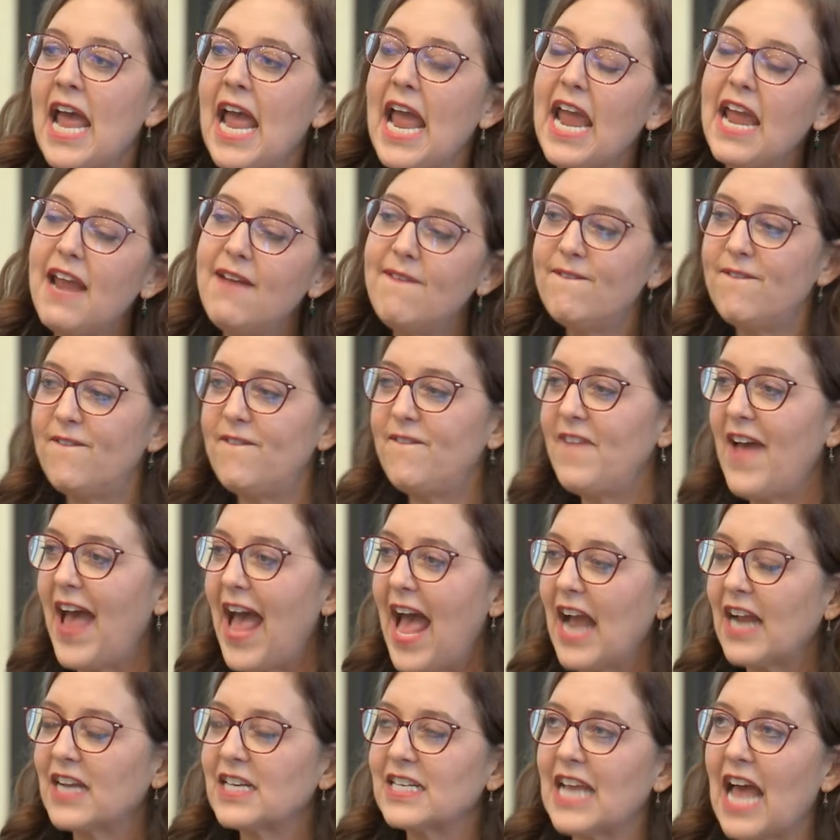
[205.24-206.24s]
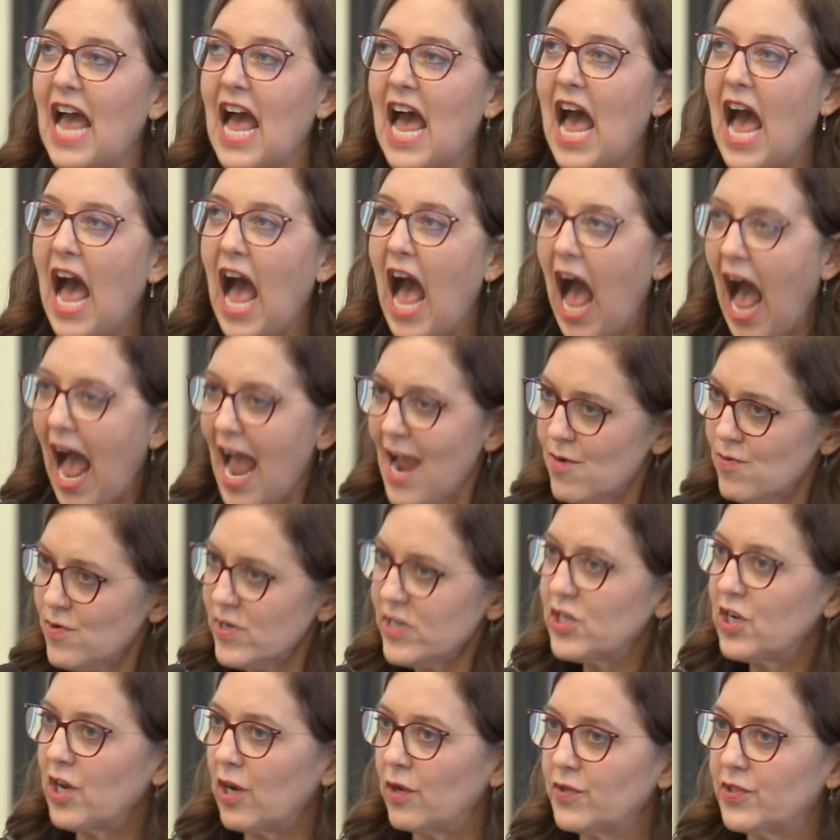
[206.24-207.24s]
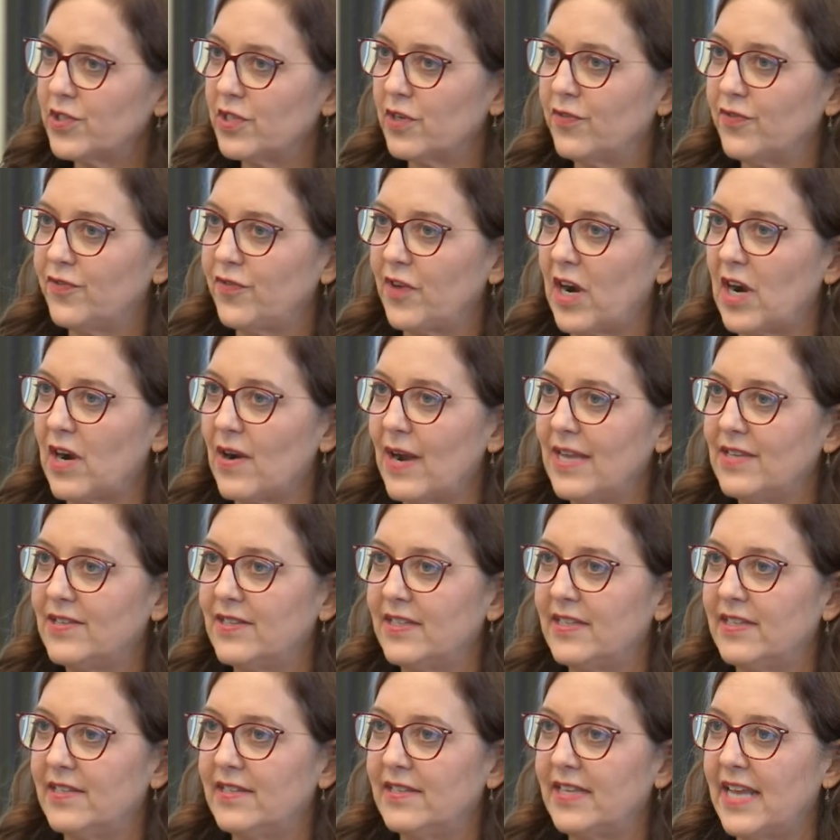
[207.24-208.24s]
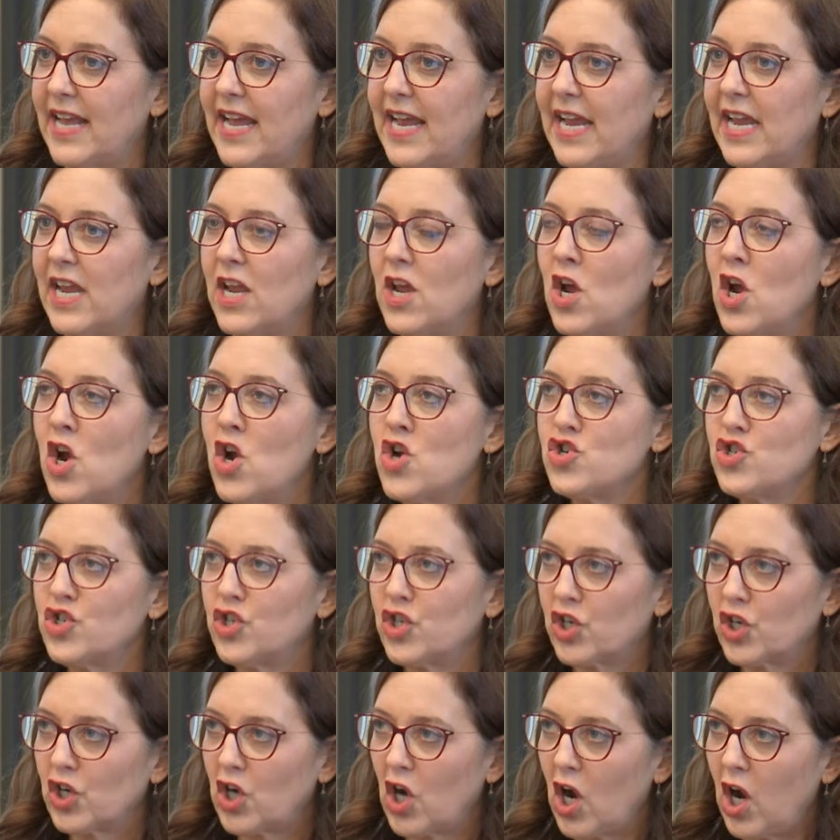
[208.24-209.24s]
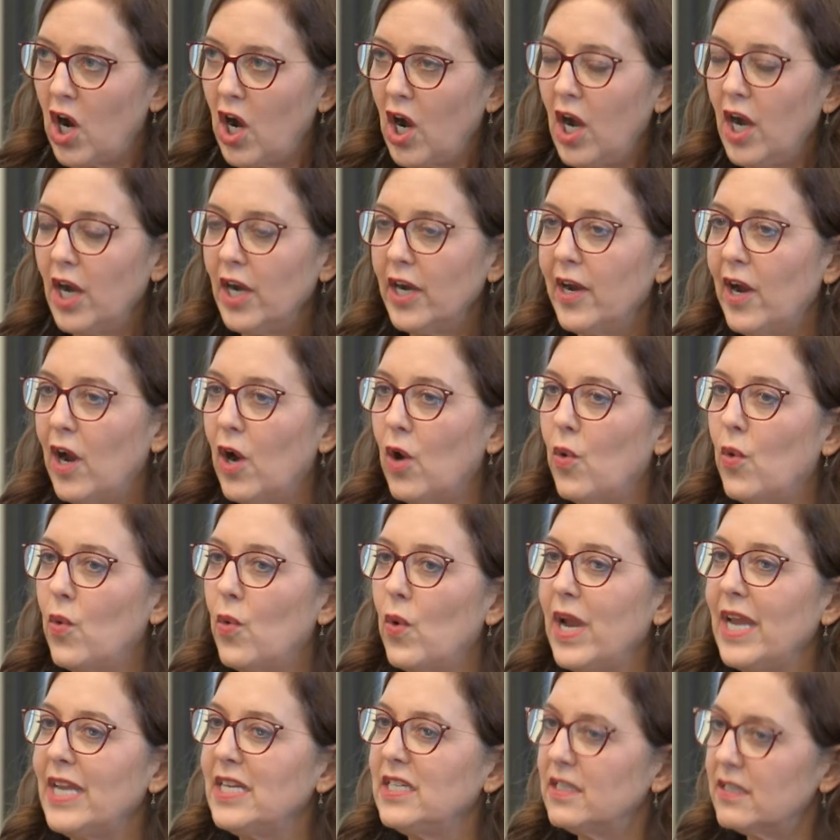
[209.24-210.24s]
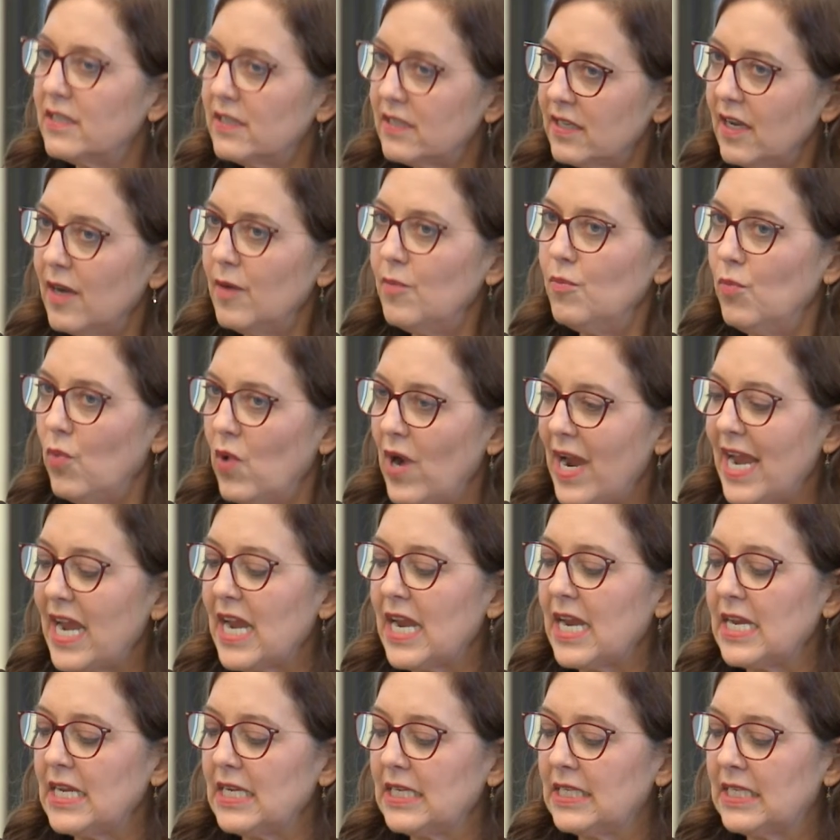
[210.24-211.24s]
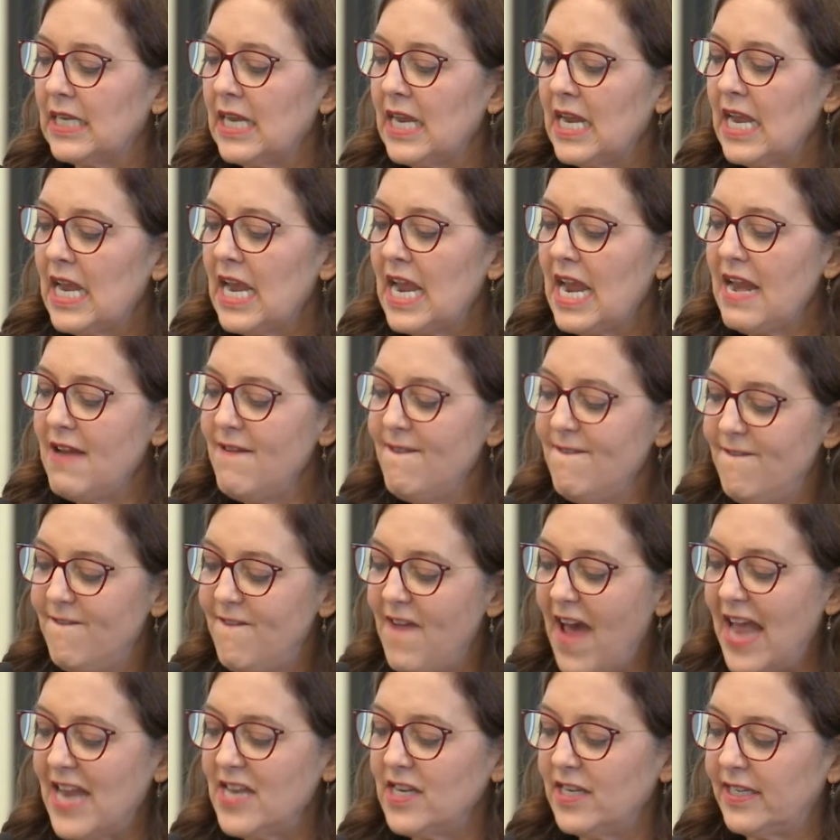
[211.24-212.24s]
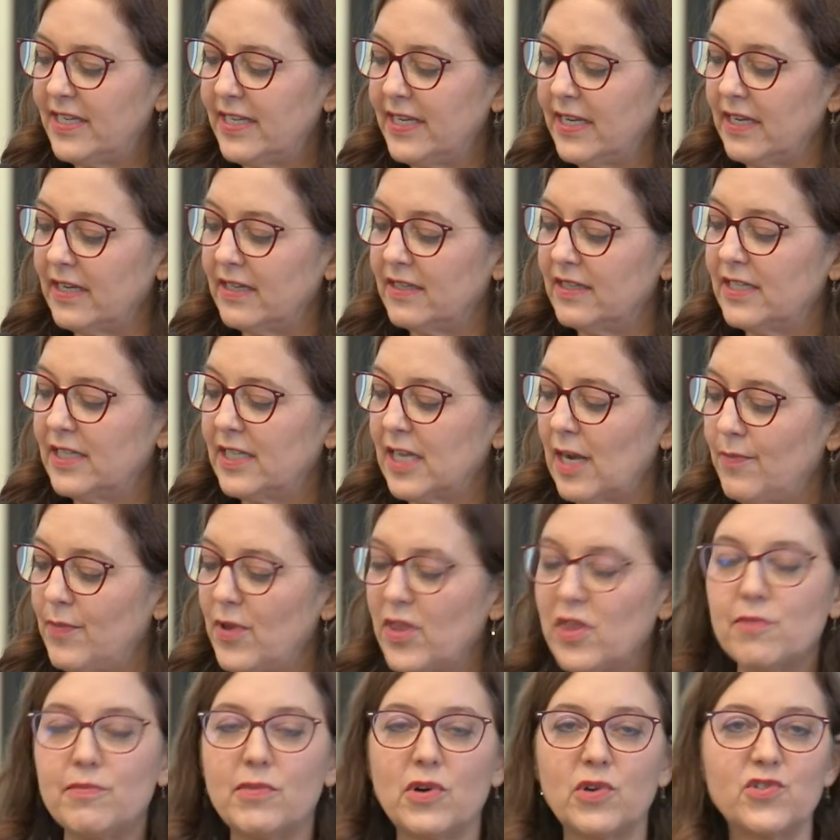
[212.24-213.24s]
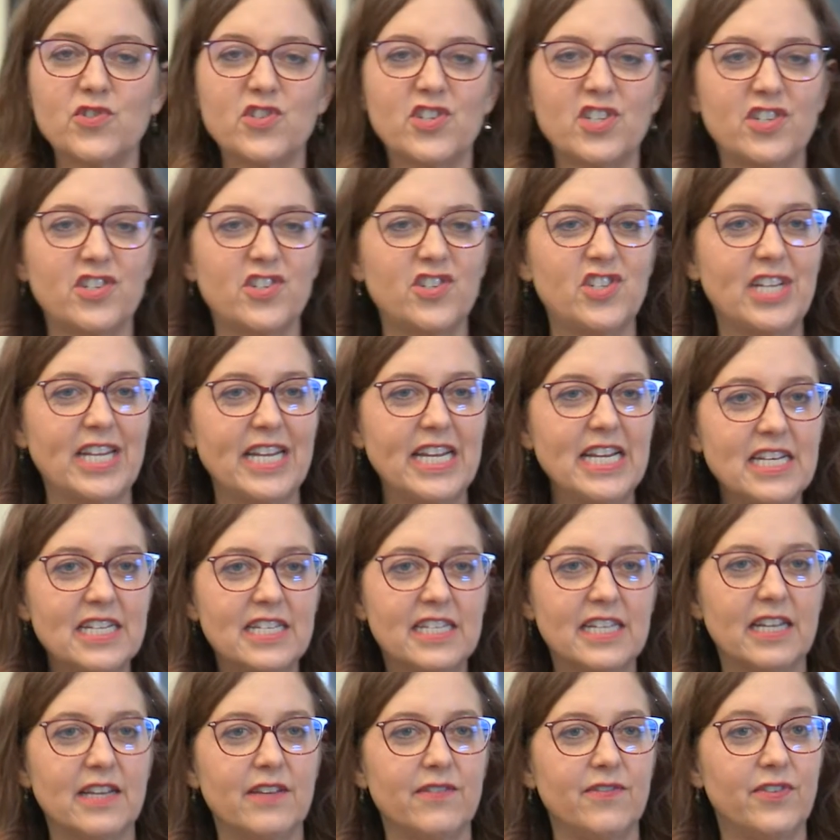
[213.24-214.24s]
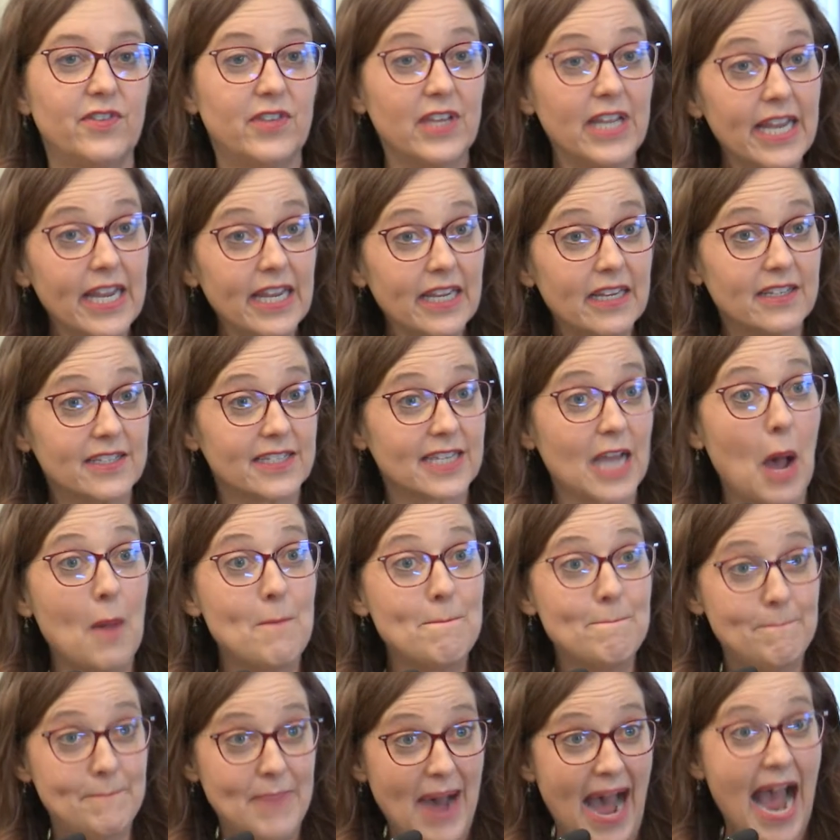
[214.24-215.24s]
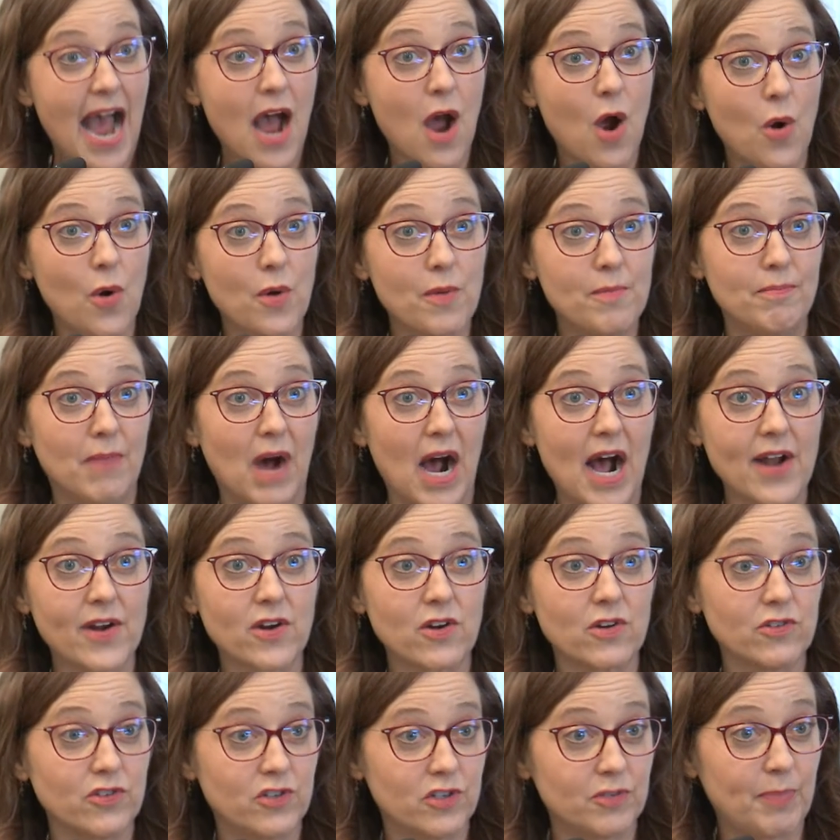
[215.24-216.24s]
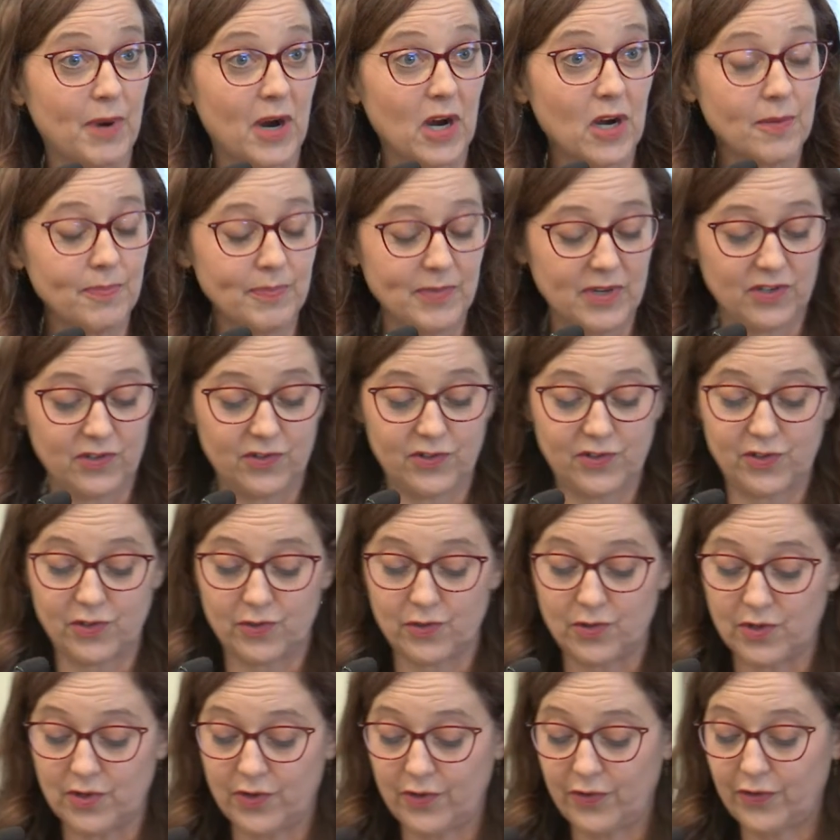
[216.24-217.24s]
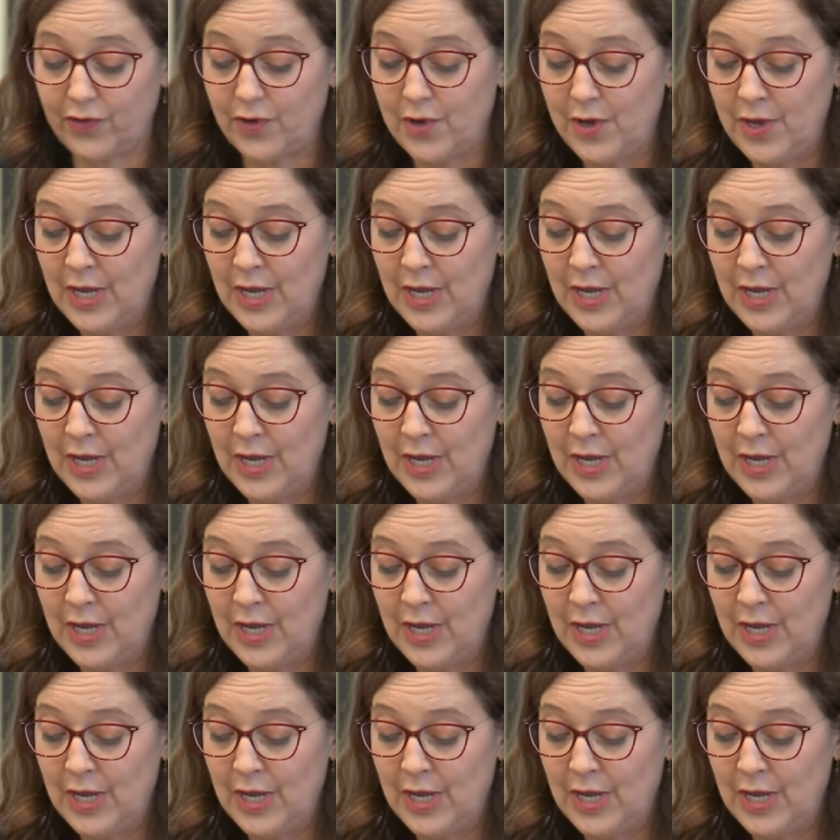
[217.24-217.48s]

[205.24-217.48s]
In fact, I would go so far as to say Chicago, in some ways, invented some of the most distinctive things about modern department stores.